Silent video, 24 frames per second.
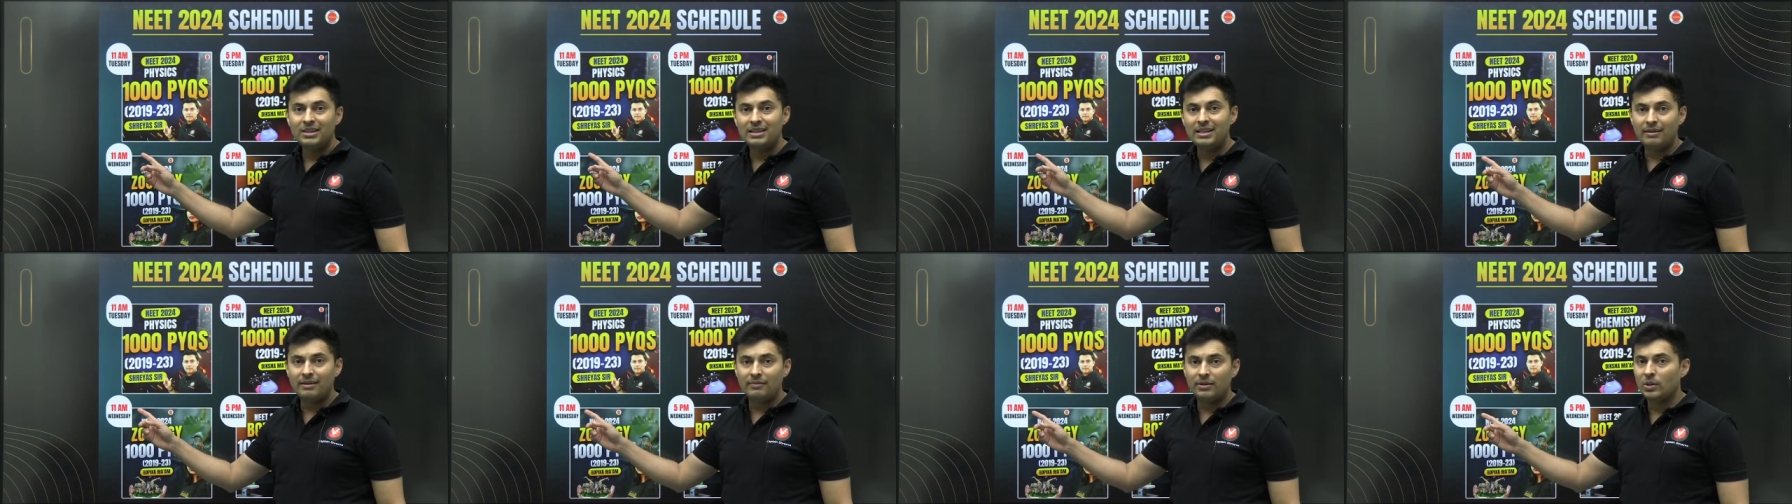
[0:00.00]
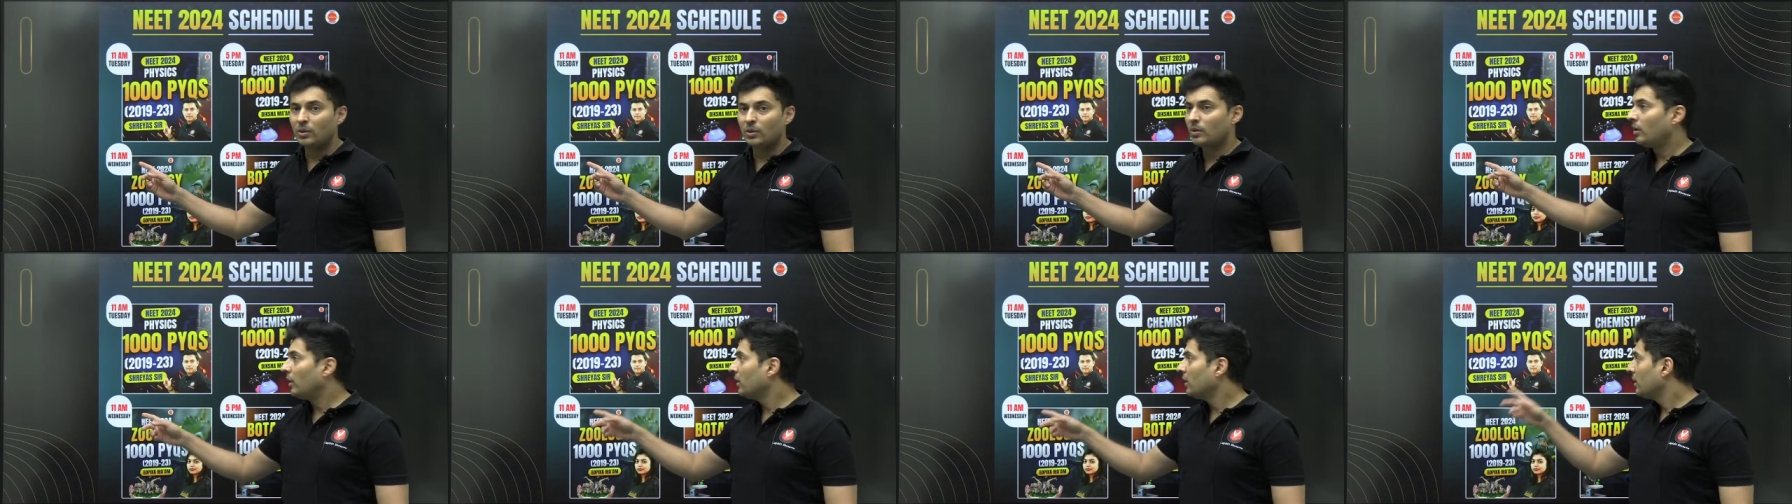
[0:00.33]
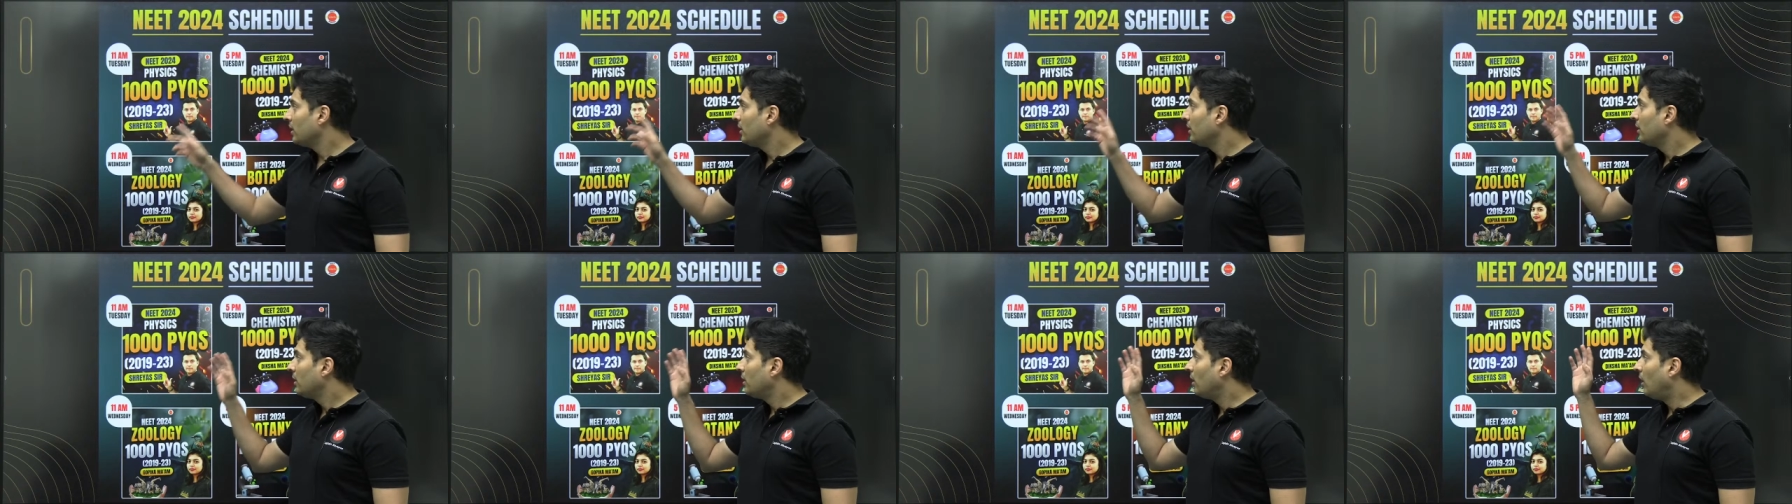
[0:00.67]
11
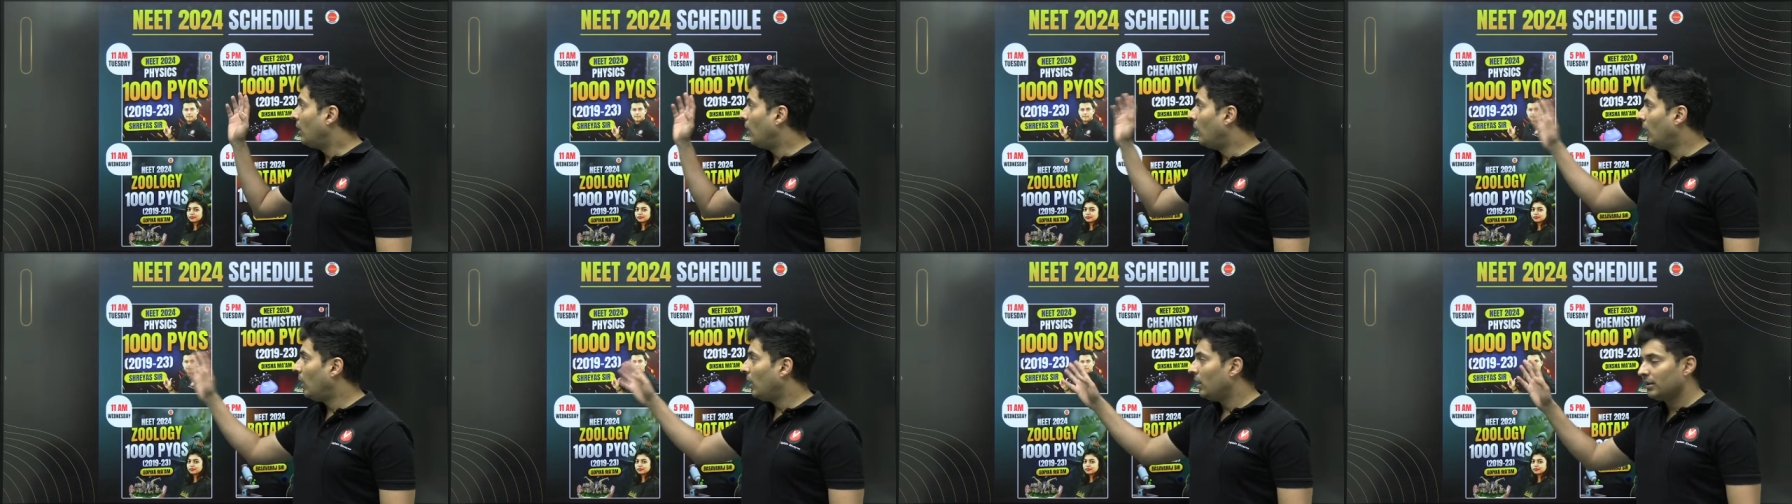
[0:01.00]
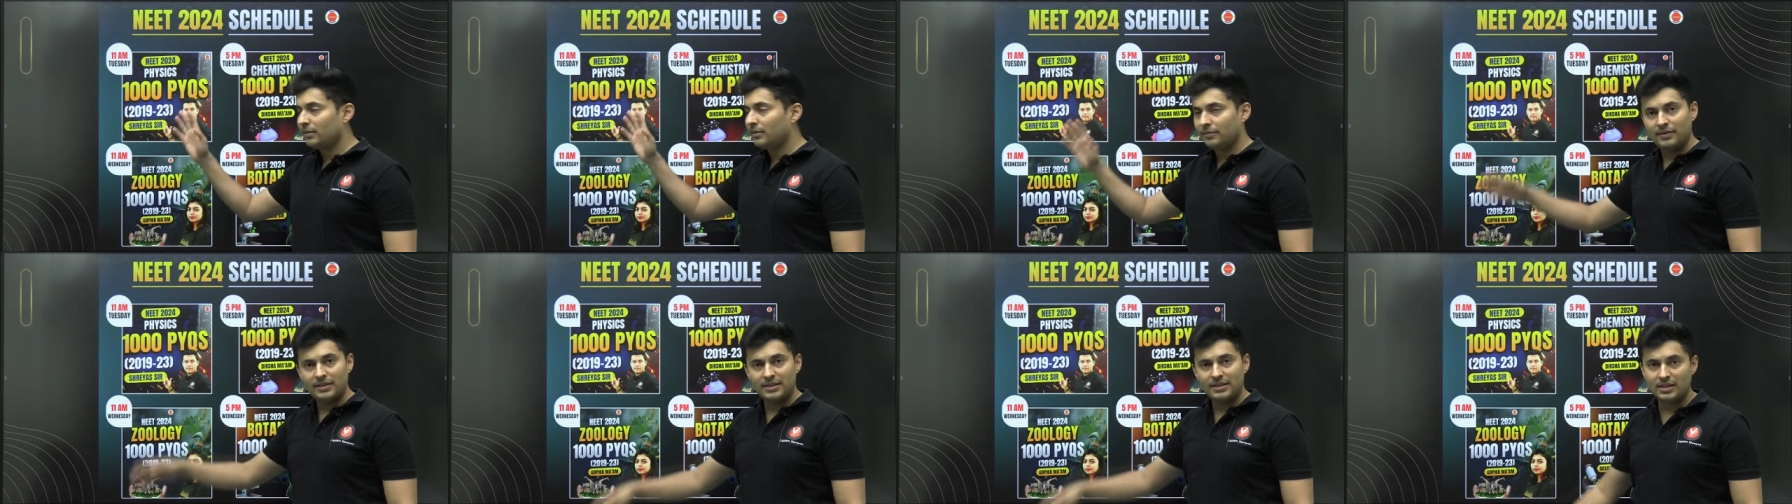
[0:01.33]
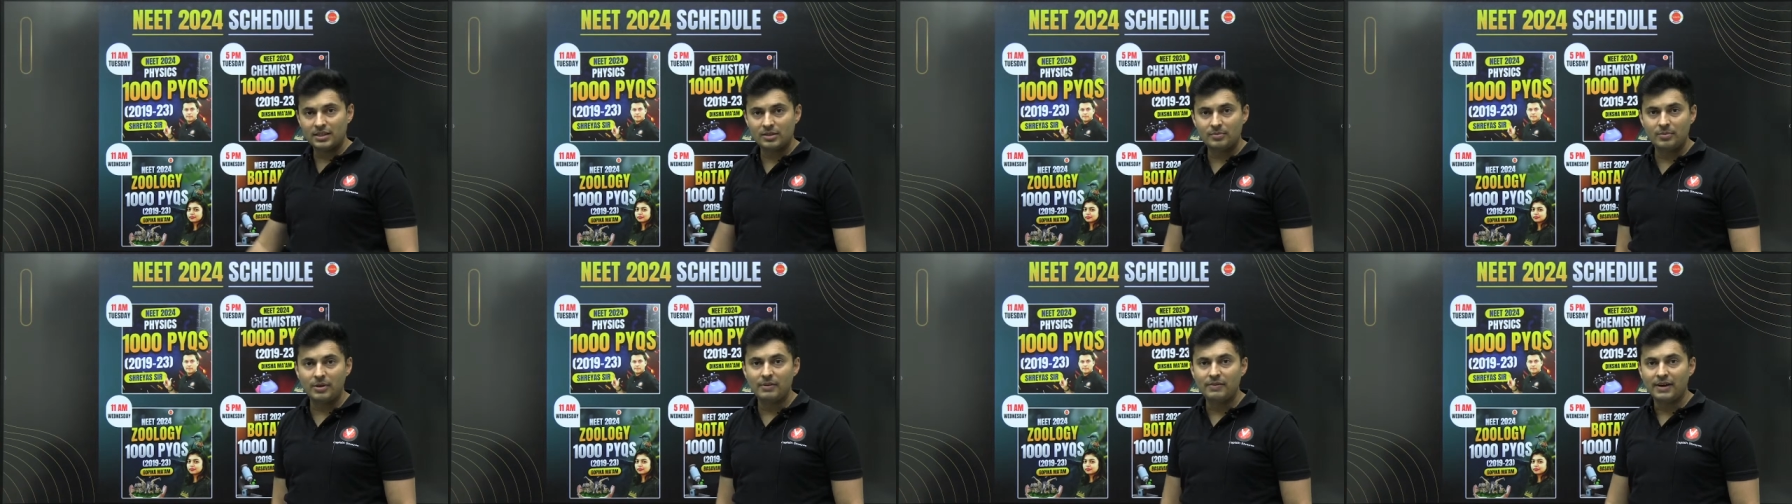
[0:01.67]
o'clock, all the
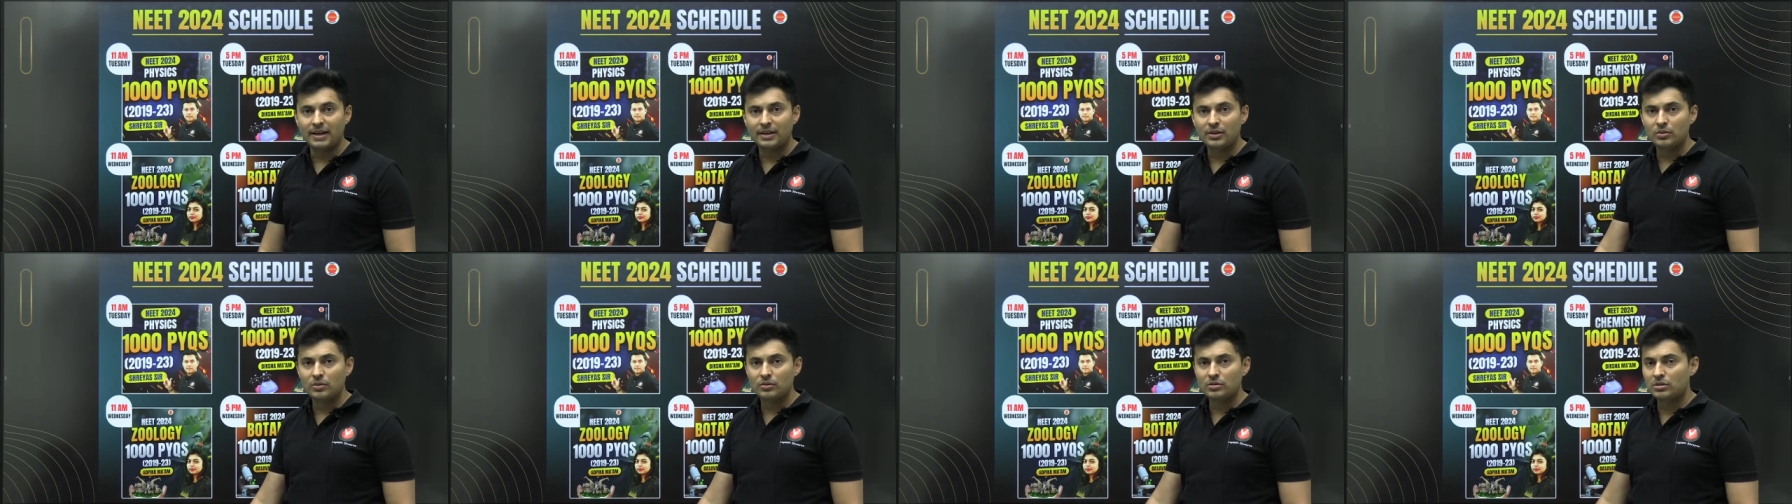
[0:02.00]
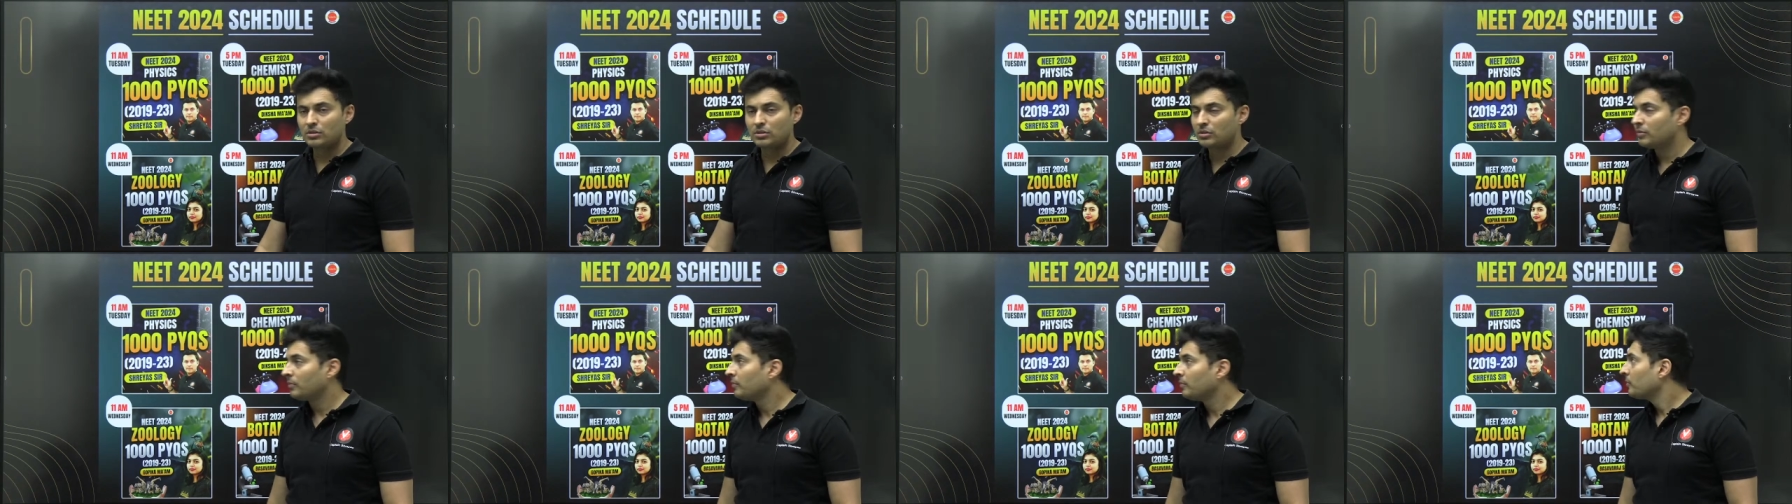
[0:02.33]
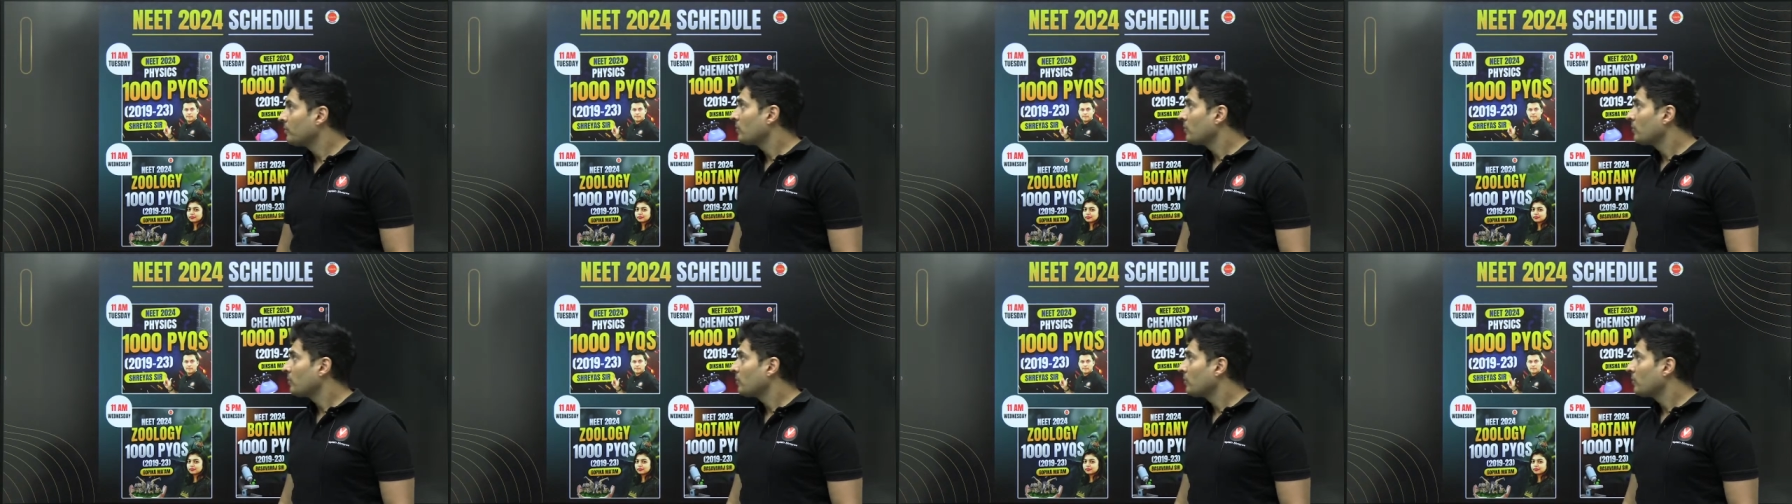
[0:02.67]
physics PYQs.